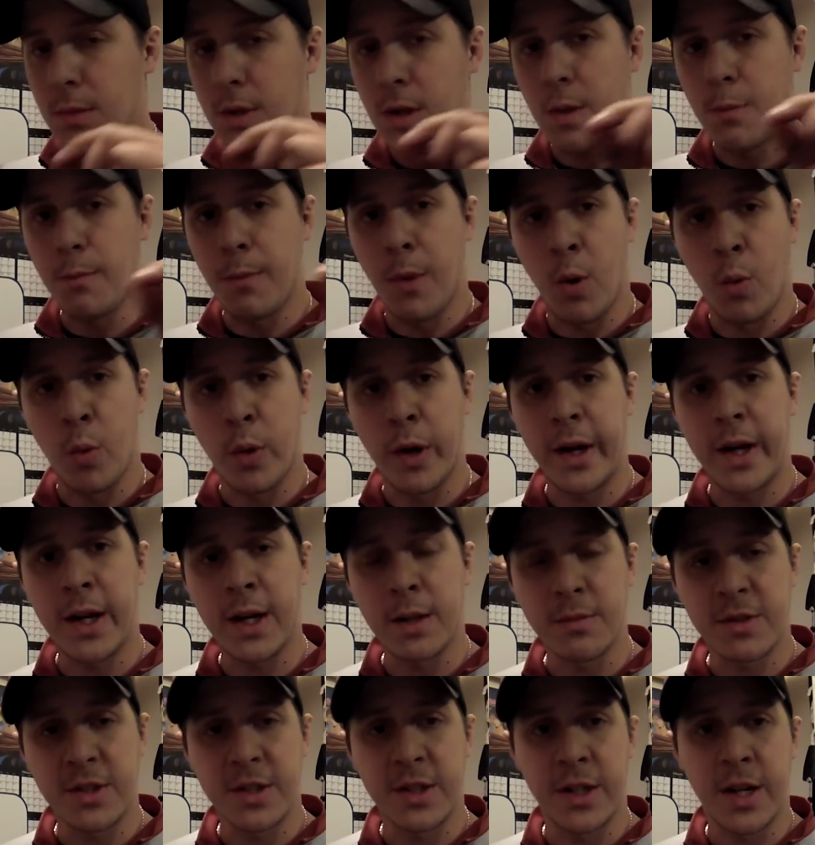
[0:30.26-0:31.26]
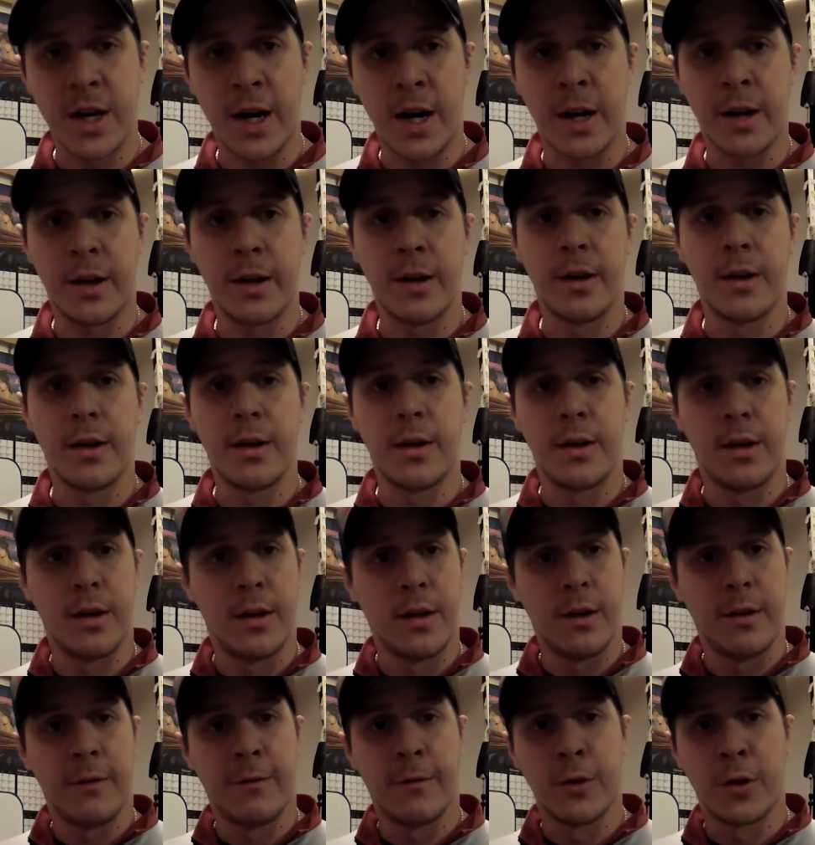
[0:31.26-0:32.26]
but when it comes to knot,
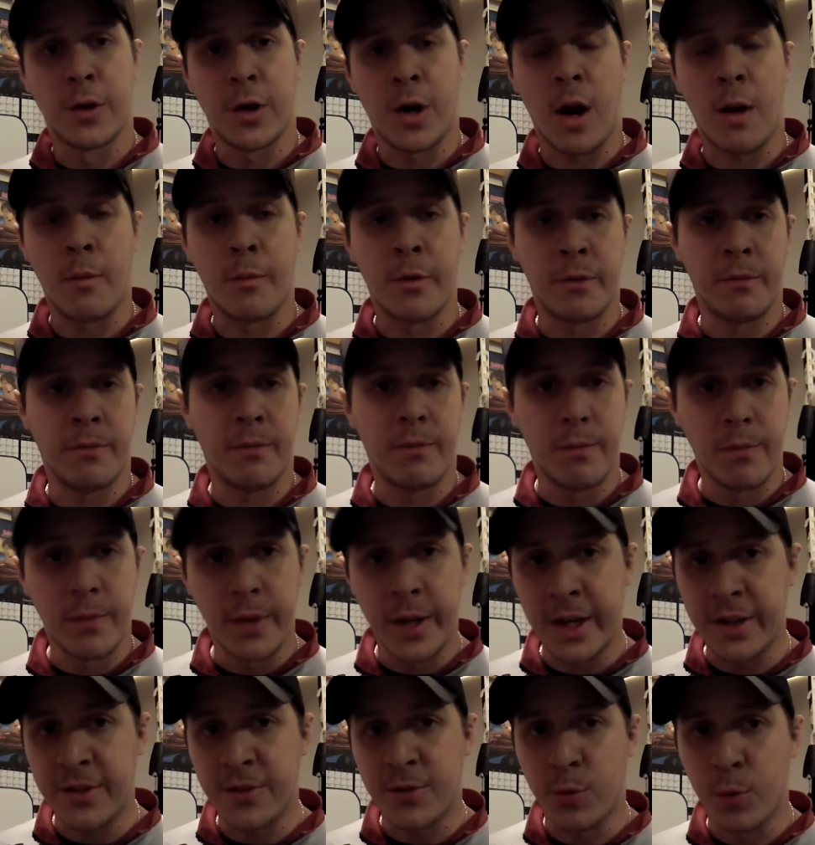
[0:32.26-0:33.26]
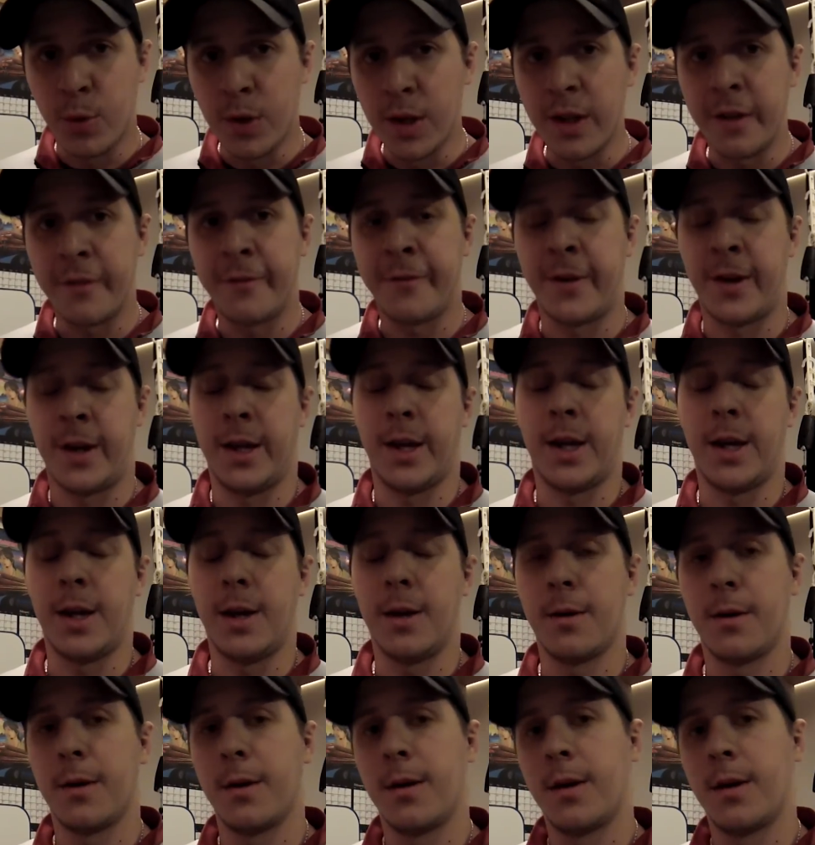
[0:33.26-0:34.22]
fluorocarbon gets really finicky.